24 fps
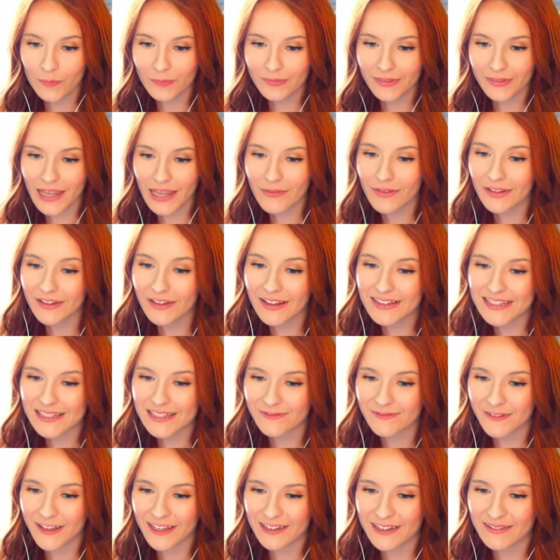having lots of
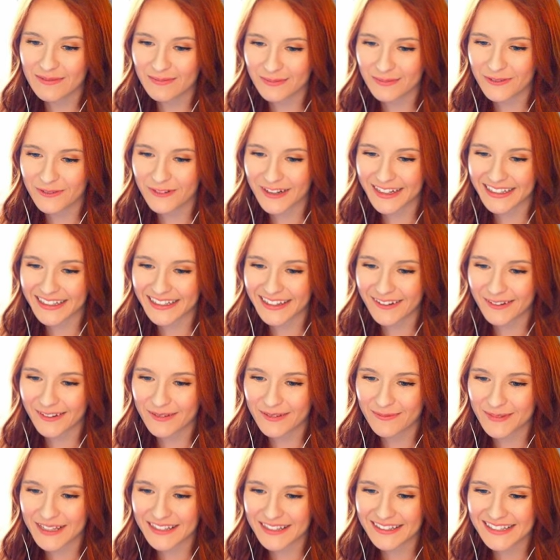fun before I go
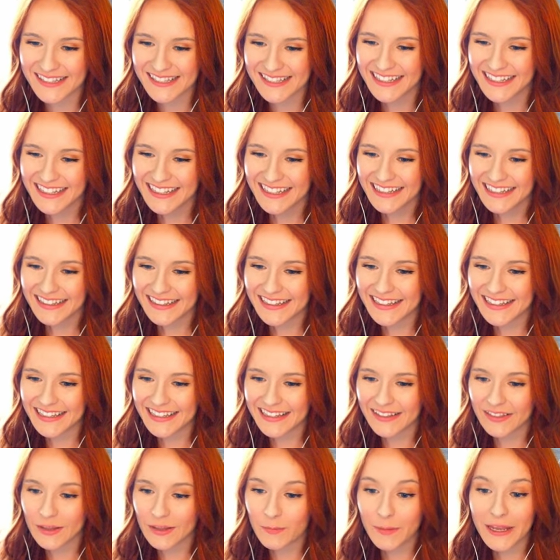and meet
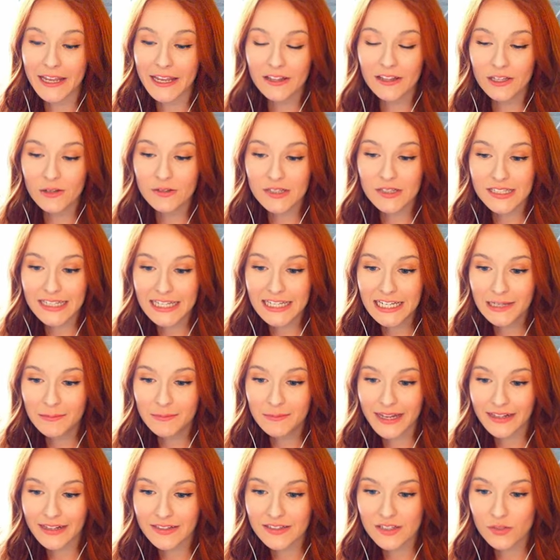the the paleo team
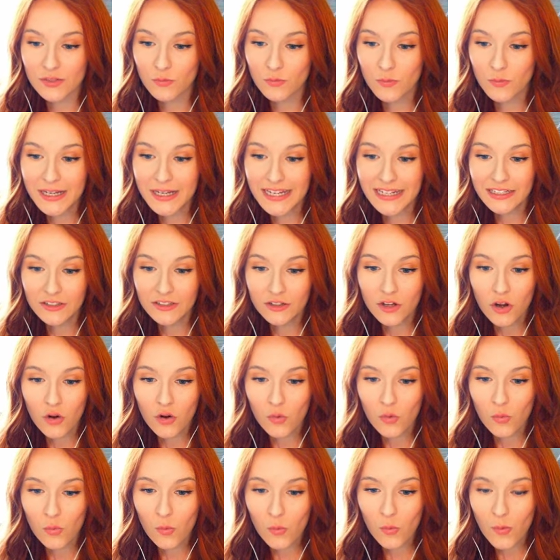next week. No
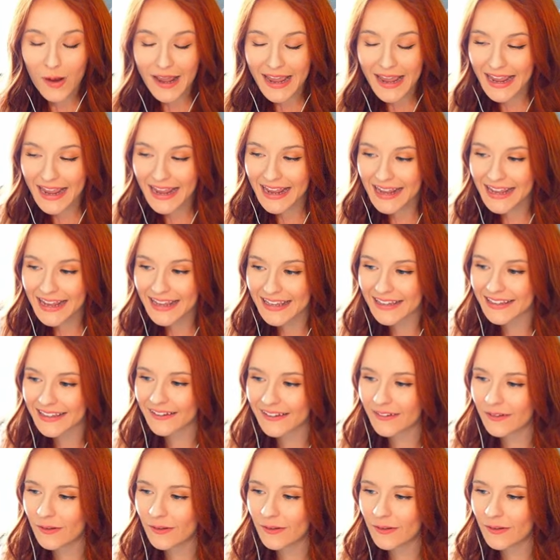way!